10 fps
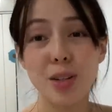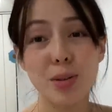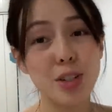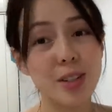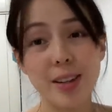she
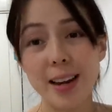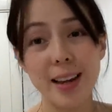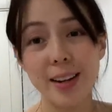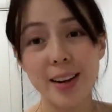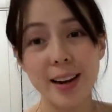was just crying
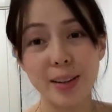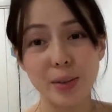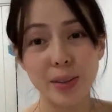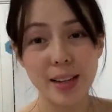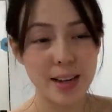and crying the
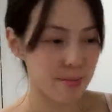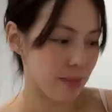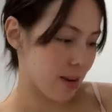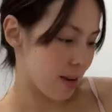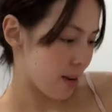whole time.
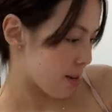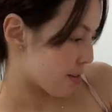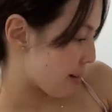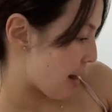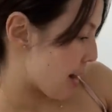
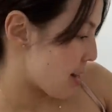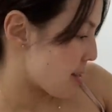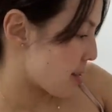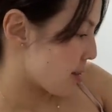Right?